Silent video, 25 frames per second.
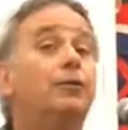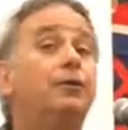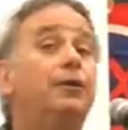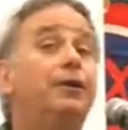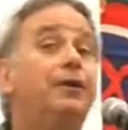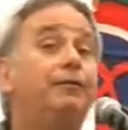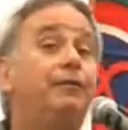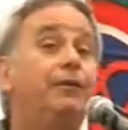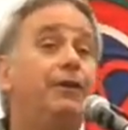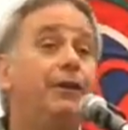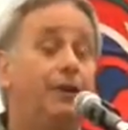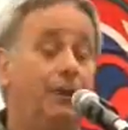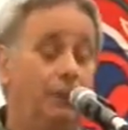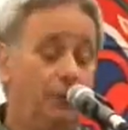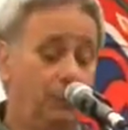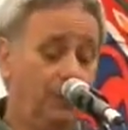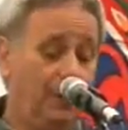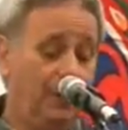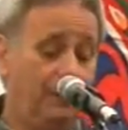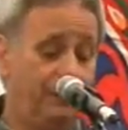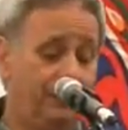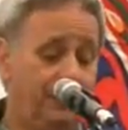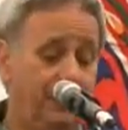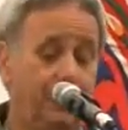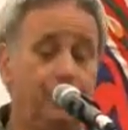Good evening, good
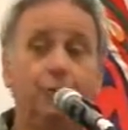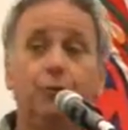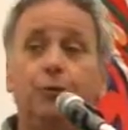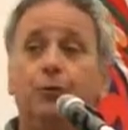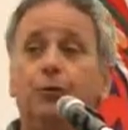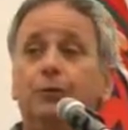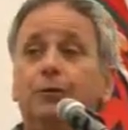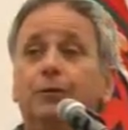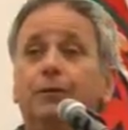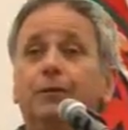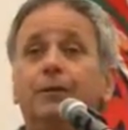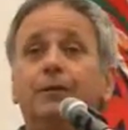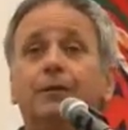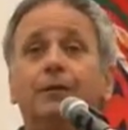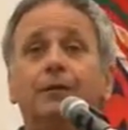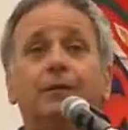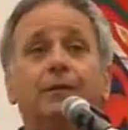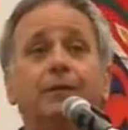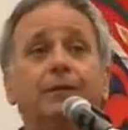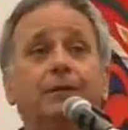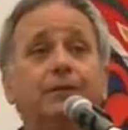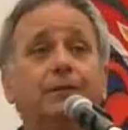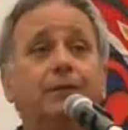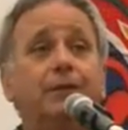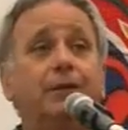afternoon.
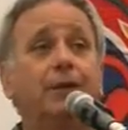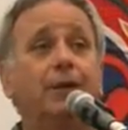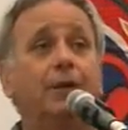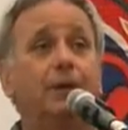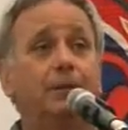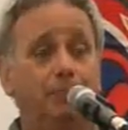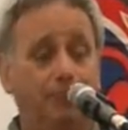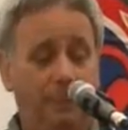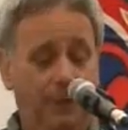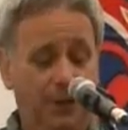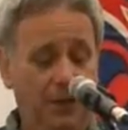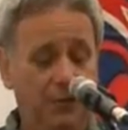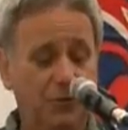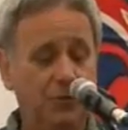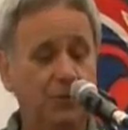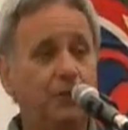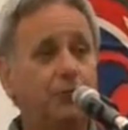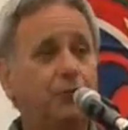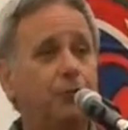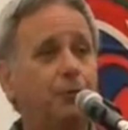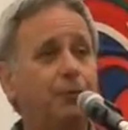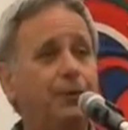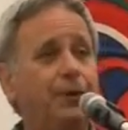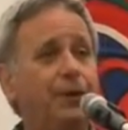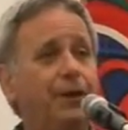It's a pleasure
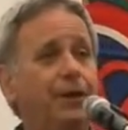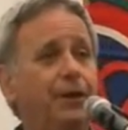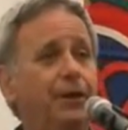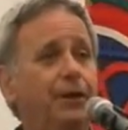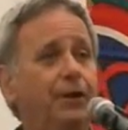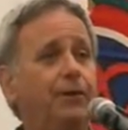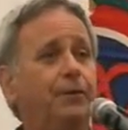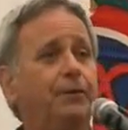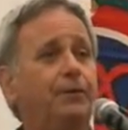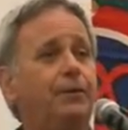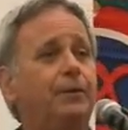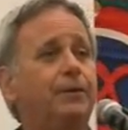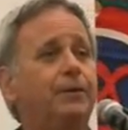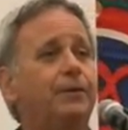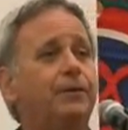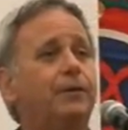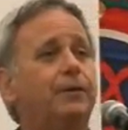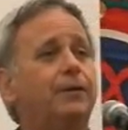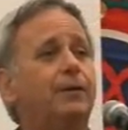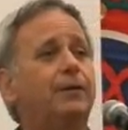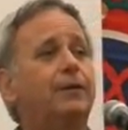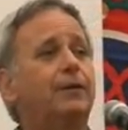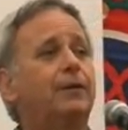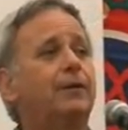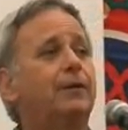to be here,
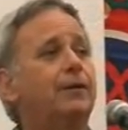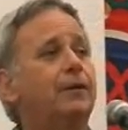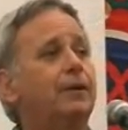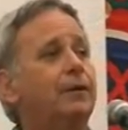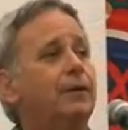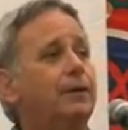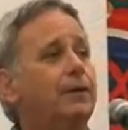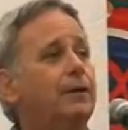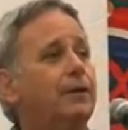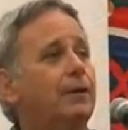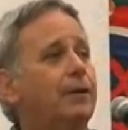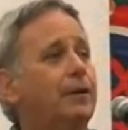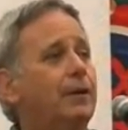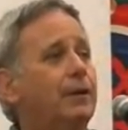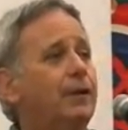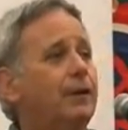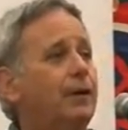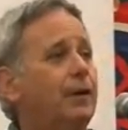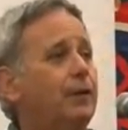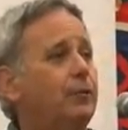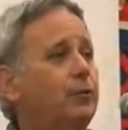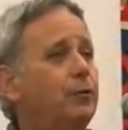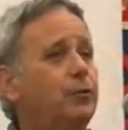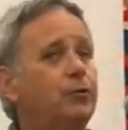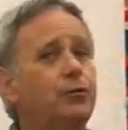
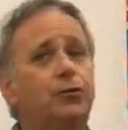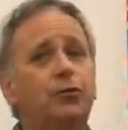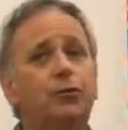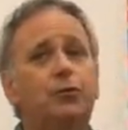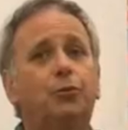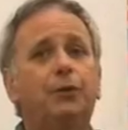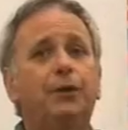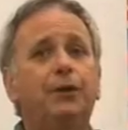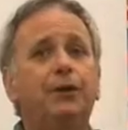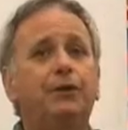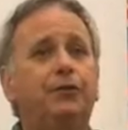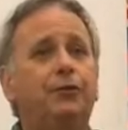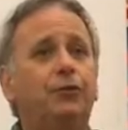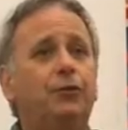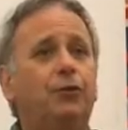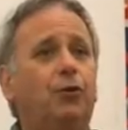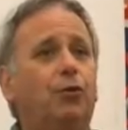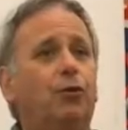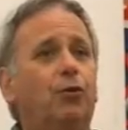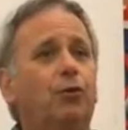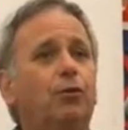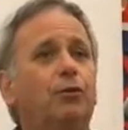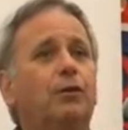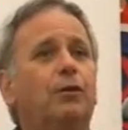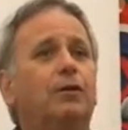and I want to greet you
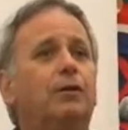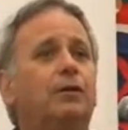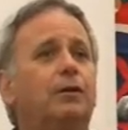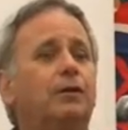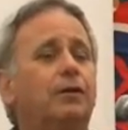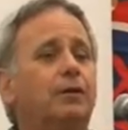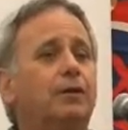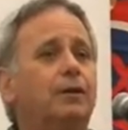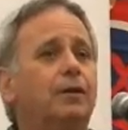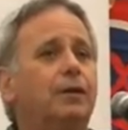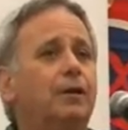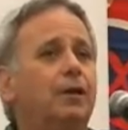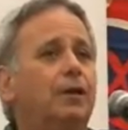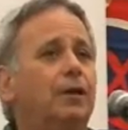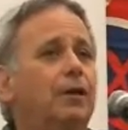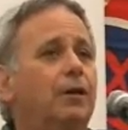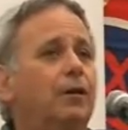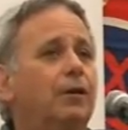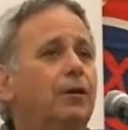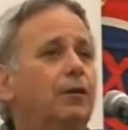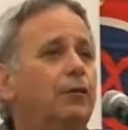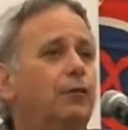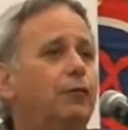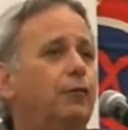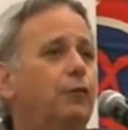all
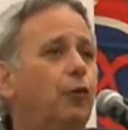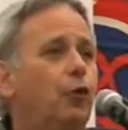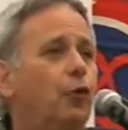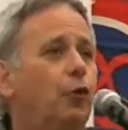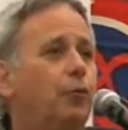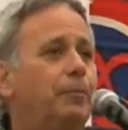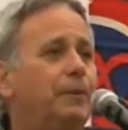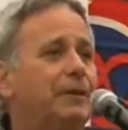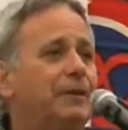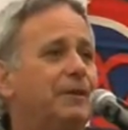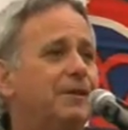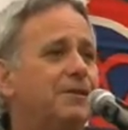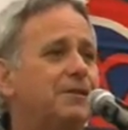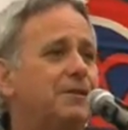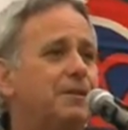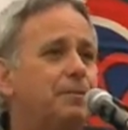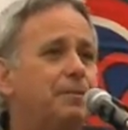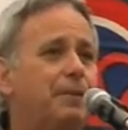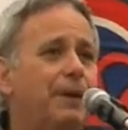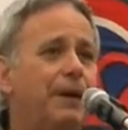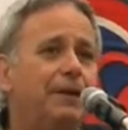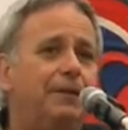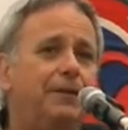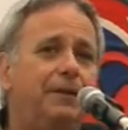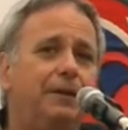for
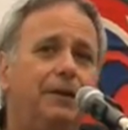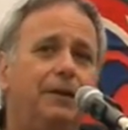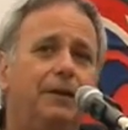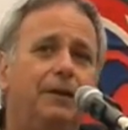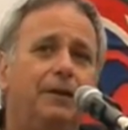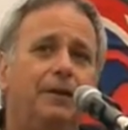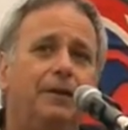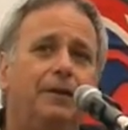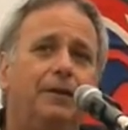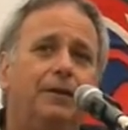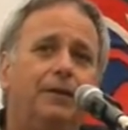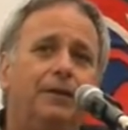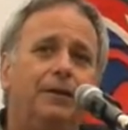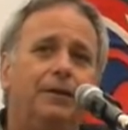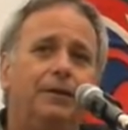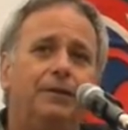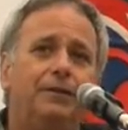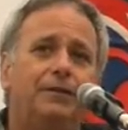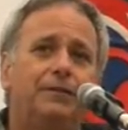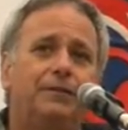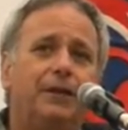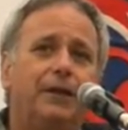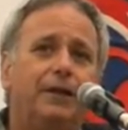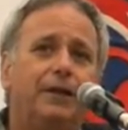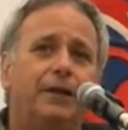participating in the
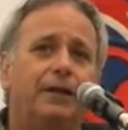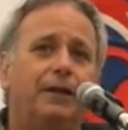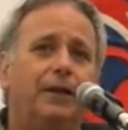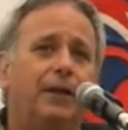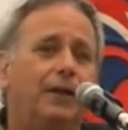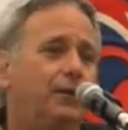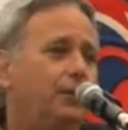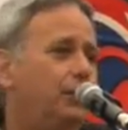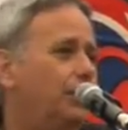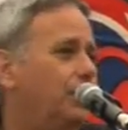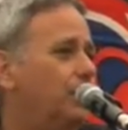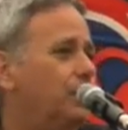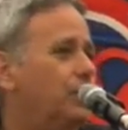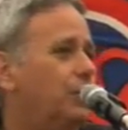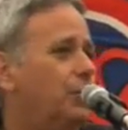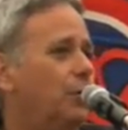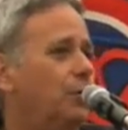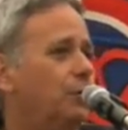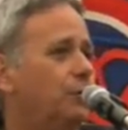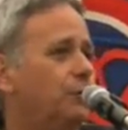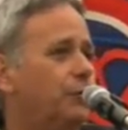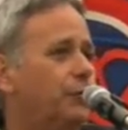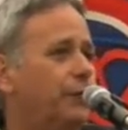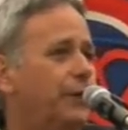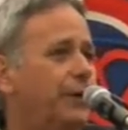second annual
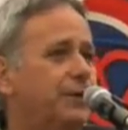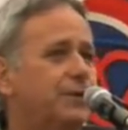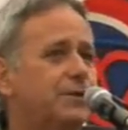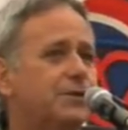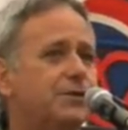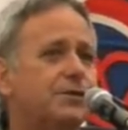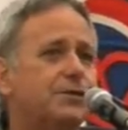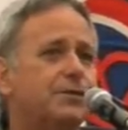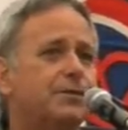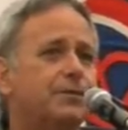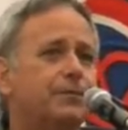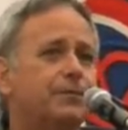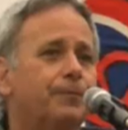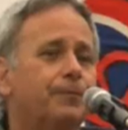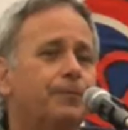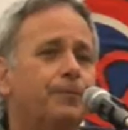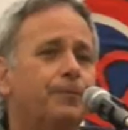conference